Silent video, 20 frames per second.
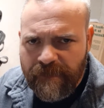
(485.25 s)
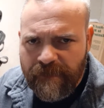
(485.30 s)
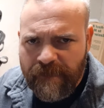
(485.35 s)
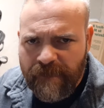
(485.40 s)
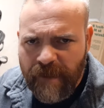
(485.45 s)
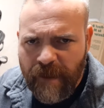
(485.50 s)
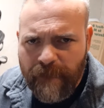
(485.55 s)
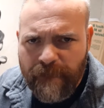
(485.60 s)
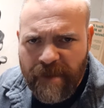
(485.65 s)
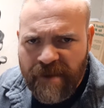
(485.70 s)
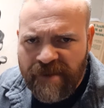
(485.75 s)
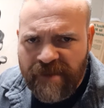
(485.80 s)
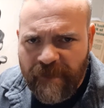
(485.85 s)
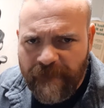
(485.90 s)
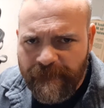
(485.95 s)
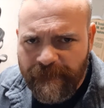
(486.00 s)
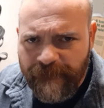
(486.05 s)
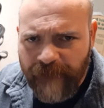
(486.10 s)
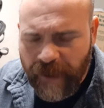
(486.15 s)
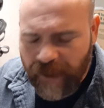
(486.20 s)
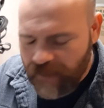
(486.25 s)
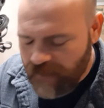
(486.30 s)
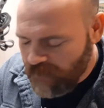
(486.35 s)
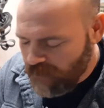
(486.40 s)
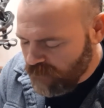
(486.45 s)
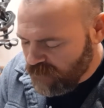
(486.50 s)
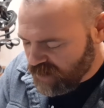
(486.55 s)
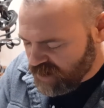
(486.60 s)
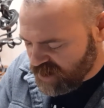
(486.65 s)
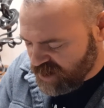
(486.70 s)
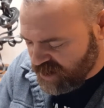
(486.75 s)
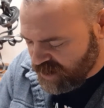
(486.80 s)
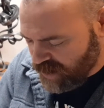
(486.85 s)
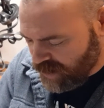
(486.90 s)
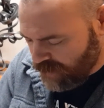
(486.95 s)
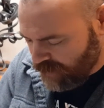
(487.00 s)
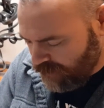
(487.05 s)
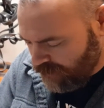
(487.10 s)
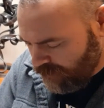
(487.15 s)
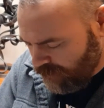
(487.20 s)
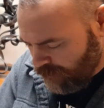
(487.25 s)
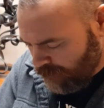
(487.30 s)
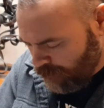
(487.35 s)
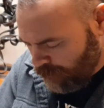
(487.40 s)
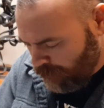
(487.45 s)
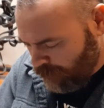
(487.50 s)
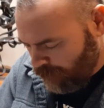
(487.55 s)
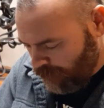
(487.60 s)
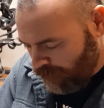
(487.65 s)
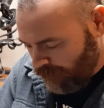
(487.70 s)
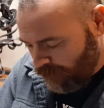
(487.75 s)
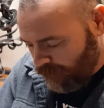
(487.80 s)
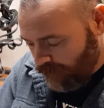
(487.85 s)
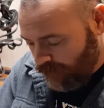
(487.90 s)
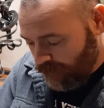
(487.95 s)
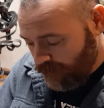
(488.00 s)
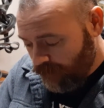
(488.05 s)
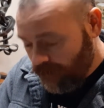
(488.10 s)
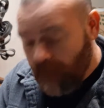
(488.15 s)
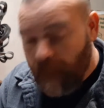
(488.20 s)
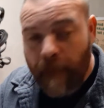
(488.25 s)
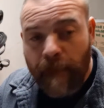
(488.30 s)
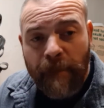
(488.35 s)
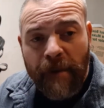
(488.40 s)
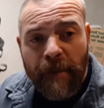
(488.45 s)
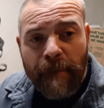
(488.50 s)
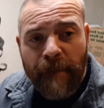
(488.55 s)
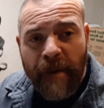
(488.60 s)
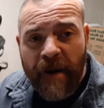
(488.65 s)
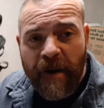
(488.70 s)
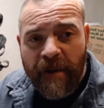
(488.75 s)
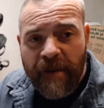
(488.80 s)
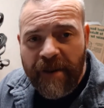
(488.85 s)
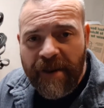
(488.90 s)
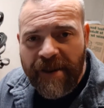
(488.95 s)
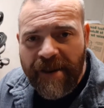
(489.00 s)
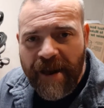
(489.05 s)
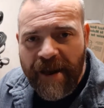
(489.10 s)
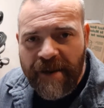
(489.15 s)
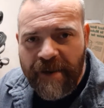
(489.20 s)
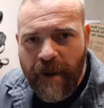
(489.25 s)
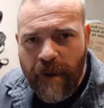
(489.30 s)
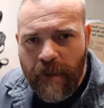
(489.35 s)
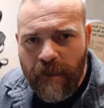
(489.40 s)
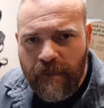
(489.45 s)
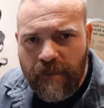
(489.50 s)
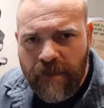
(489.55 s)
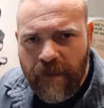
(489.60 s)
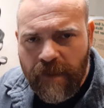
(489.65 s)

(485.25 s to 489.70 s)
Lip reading: Young men should fucking know this shit. But apparently they don't.